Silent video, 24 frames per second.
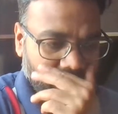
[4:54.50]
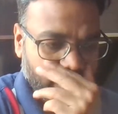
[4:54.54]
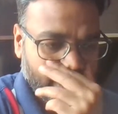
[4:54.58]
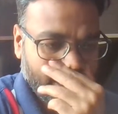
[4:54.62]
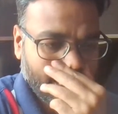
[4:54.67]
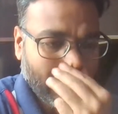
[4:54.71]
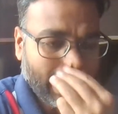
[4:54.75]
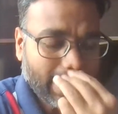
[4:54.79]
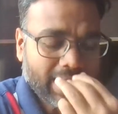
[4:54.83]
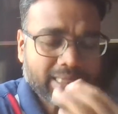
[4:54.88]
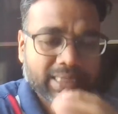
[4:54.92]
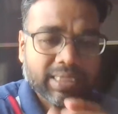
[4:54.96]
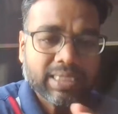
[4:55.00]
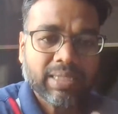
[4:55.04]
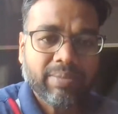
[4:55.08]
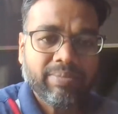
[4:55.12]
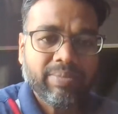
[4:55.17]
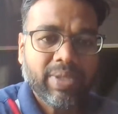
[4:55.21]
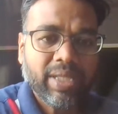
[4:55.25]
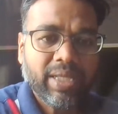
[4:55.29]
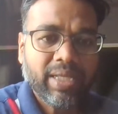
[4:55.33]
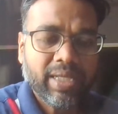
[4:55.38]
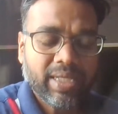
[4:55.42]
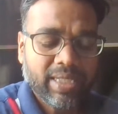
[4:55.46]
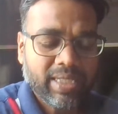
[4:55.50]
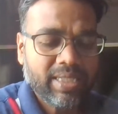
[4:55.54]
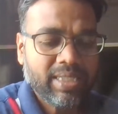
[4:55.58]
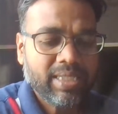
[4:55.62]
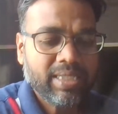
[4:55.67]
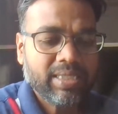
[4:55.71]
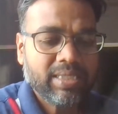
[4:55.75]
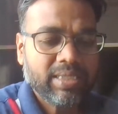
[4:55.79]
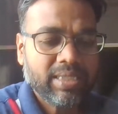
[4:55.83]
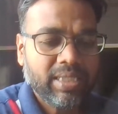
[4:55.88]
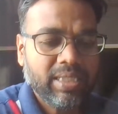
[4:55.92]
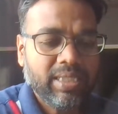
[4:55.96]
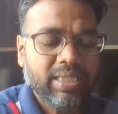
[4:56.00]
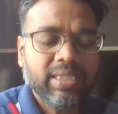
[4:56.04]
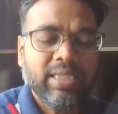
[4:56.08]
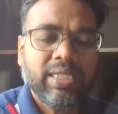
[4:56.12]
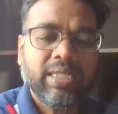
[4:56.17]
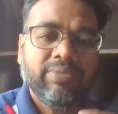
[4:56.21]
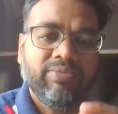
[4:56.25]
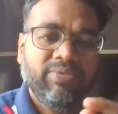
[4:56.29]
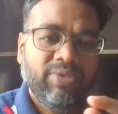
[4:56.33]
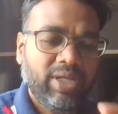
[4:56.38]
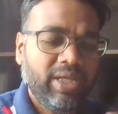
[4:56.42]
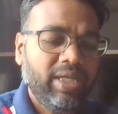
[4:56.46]
Task something is
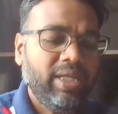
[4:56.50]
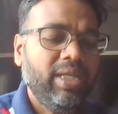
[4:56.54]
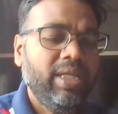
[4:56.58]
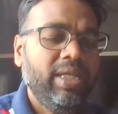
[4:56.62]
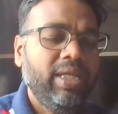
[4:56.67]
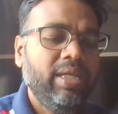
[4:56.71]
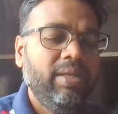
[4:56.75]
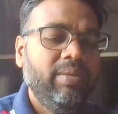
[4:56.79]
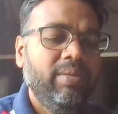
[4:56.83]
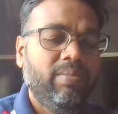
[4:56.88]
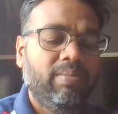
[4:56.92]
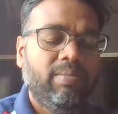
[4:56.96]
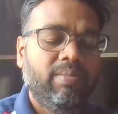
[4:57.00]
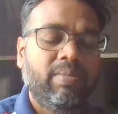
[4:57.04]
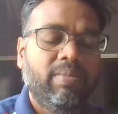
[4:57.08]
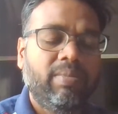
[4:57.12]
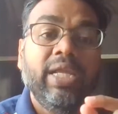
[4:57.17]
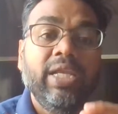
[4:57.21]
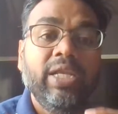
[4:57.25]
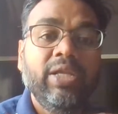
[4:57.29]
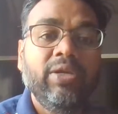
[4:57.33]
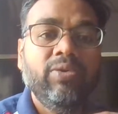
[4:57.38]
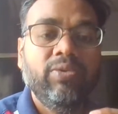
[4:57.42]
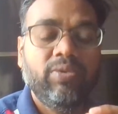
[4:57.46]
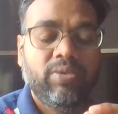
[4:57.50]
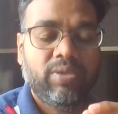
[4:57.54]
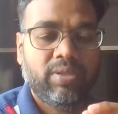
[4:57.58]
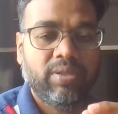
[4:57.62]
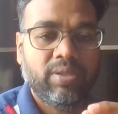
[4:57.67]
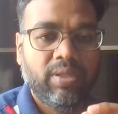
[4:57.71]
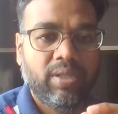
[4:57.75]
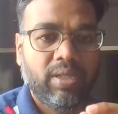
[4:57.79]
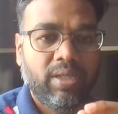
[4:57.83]
a very minute,